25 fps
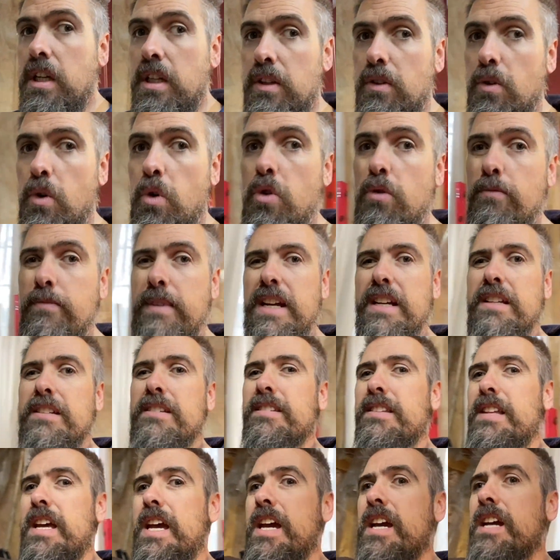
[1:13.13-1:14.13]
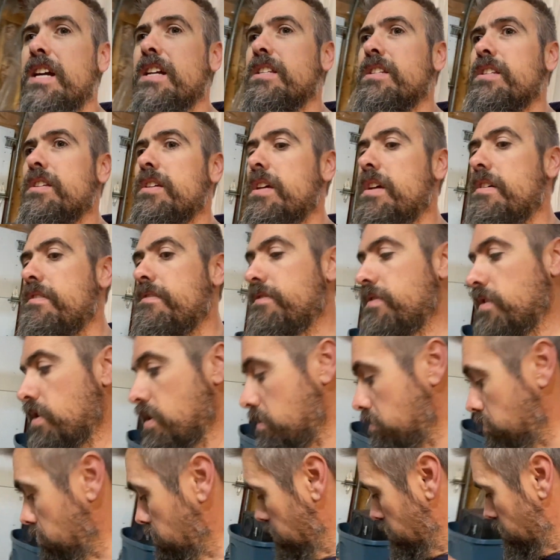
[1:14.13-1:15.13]
the homemade stands
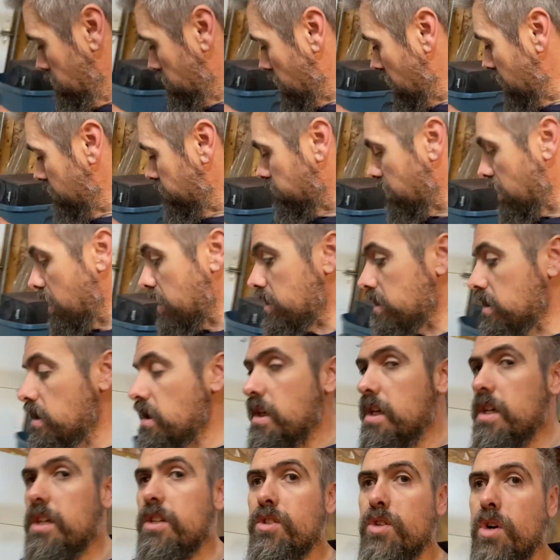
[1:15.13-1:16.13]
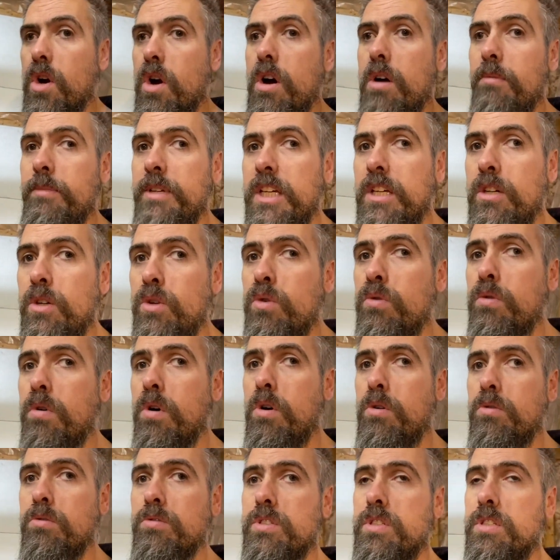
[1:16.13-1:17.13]
from my friend Tommy, who
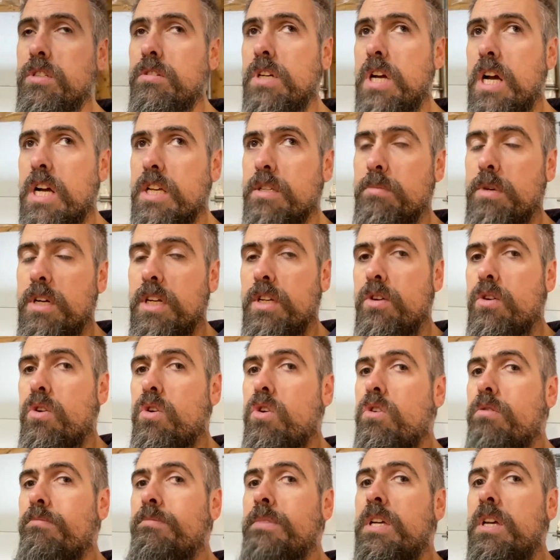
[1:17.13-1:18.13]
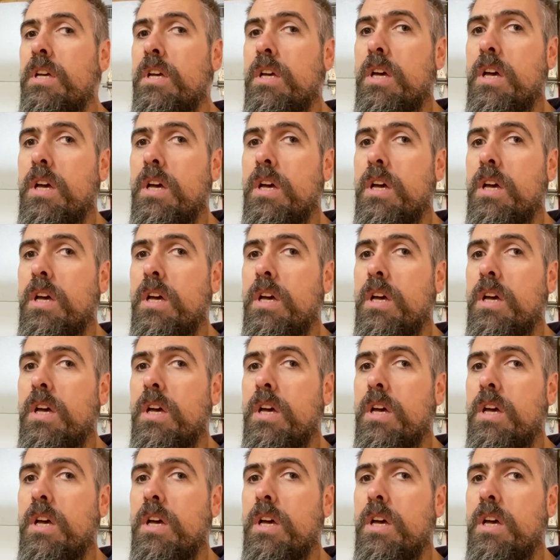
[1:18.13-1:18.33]
owns, you guys might know him.